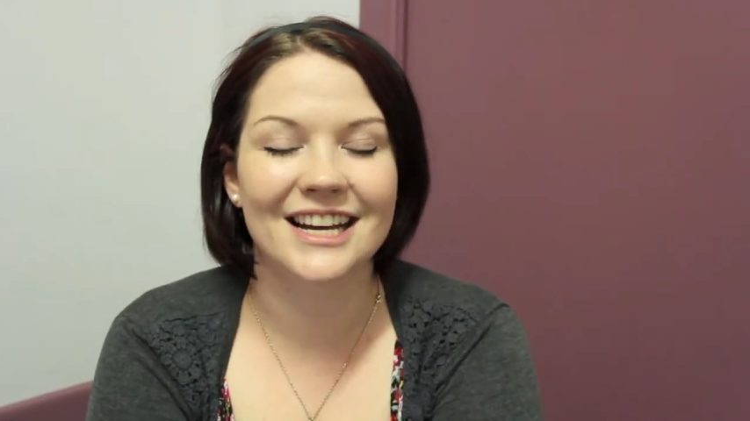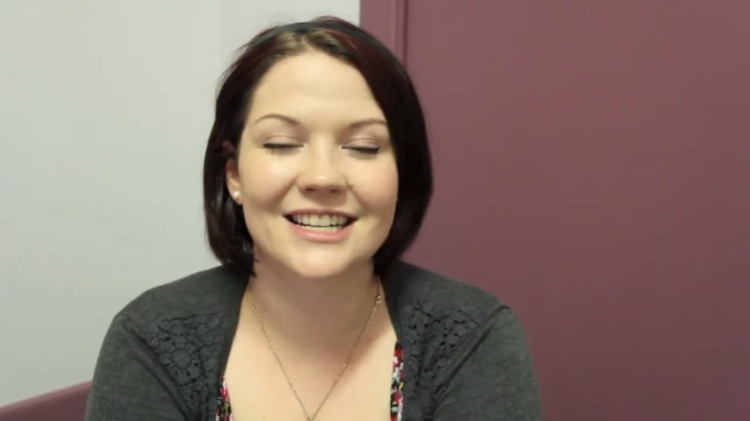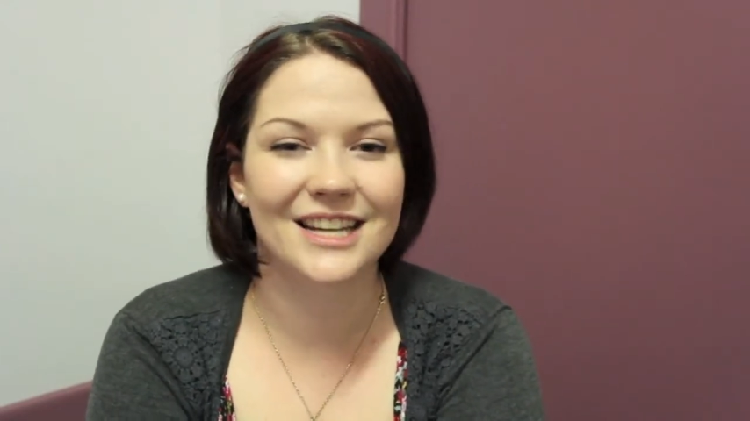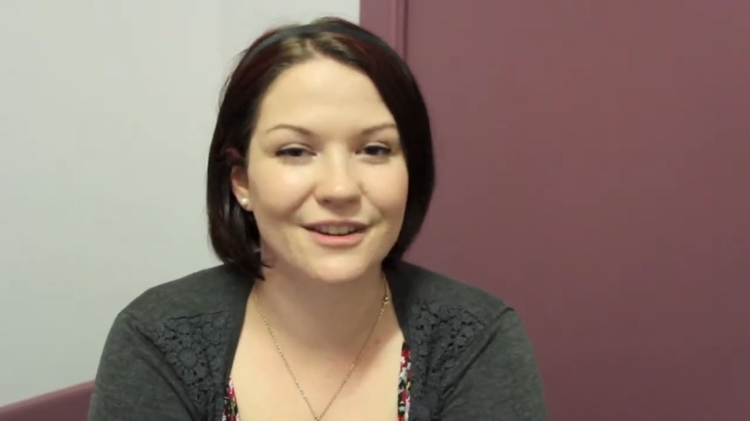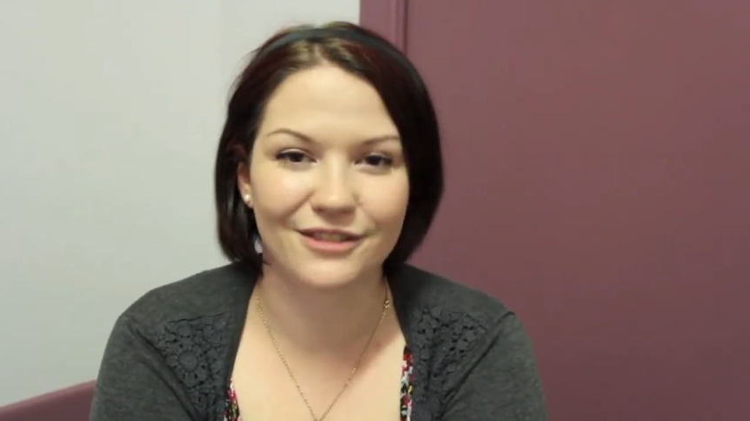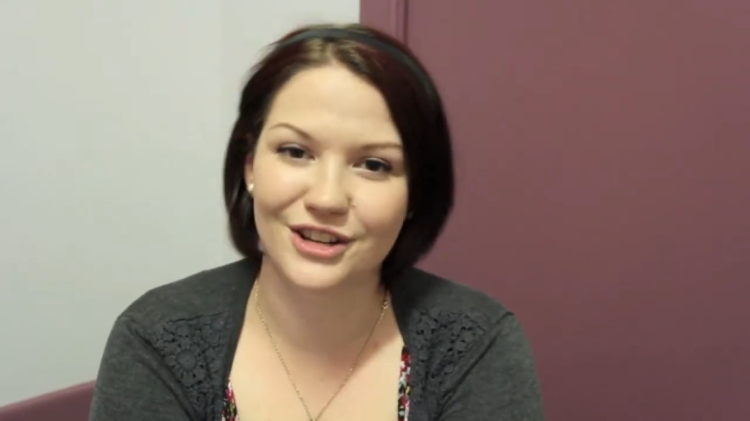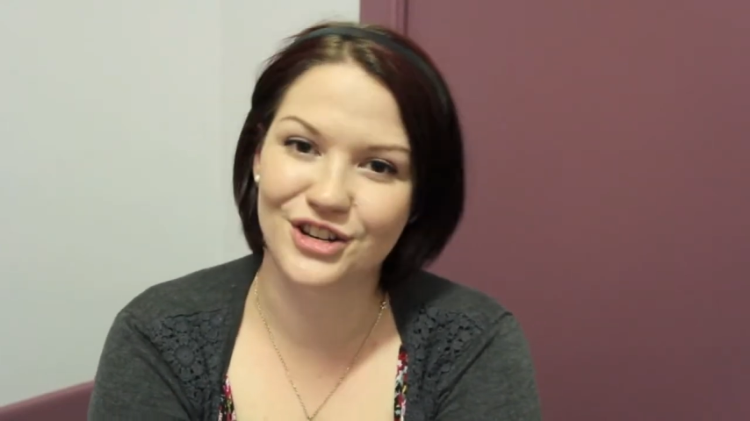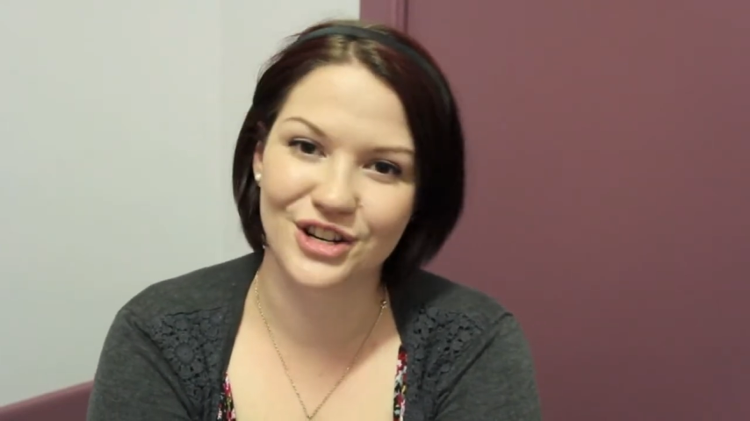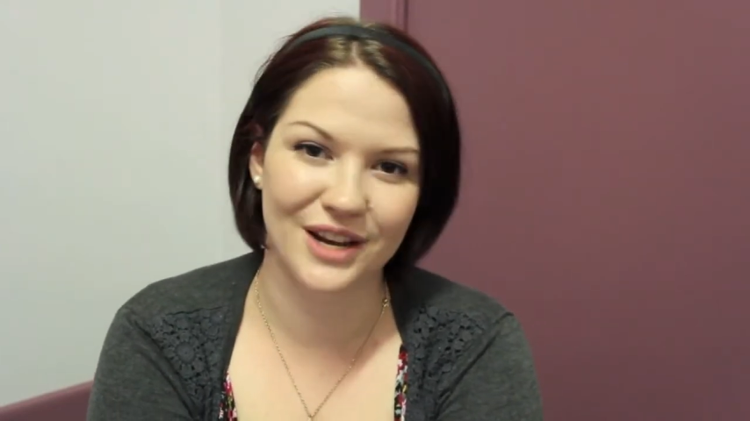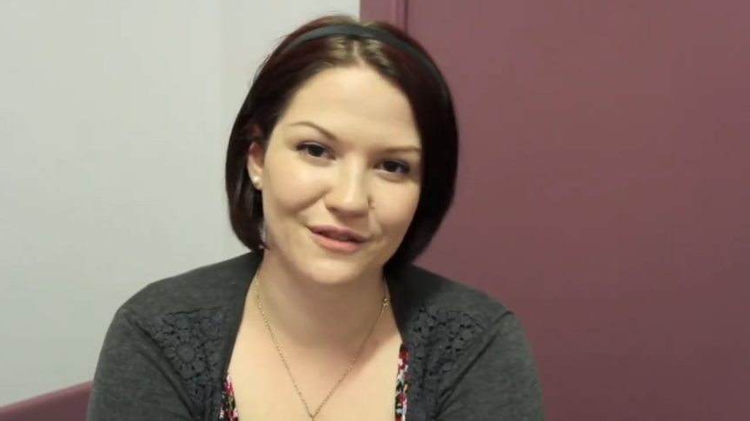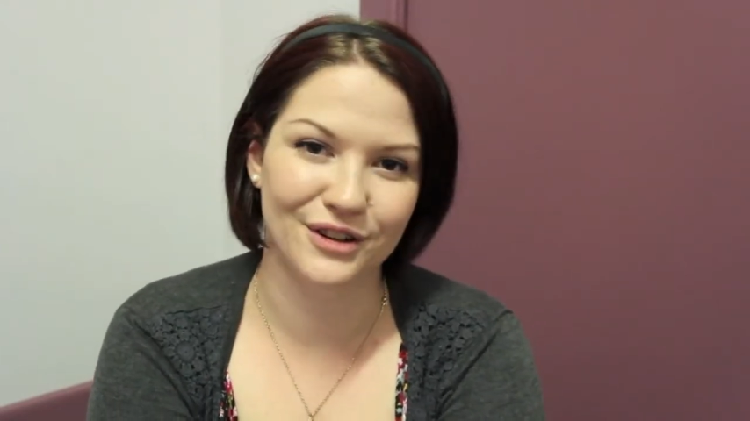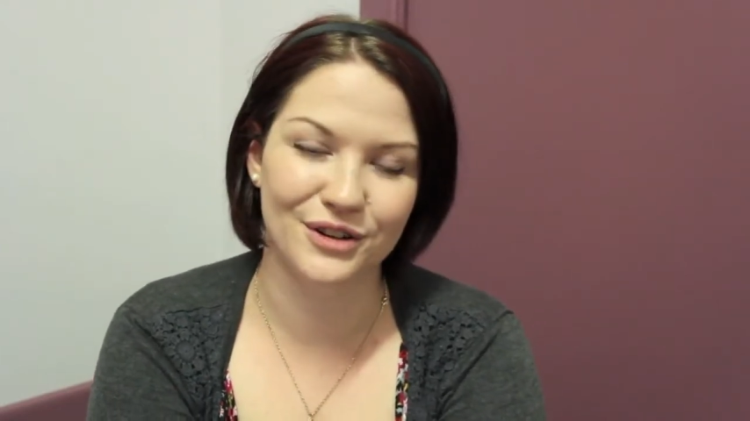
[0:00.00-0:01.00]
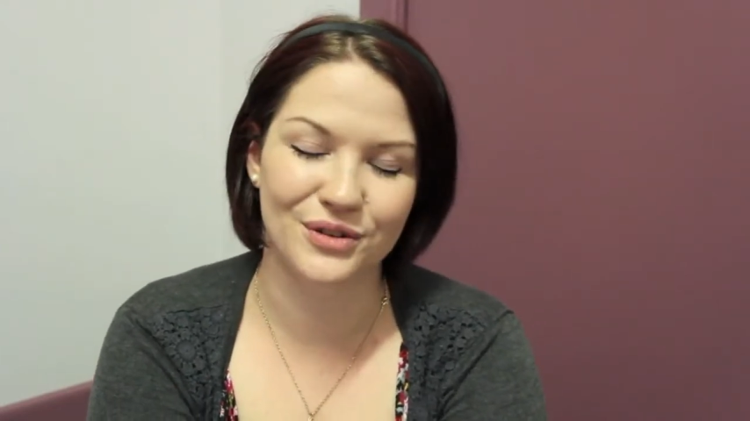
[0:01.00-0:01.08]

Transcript: I definitely should give it a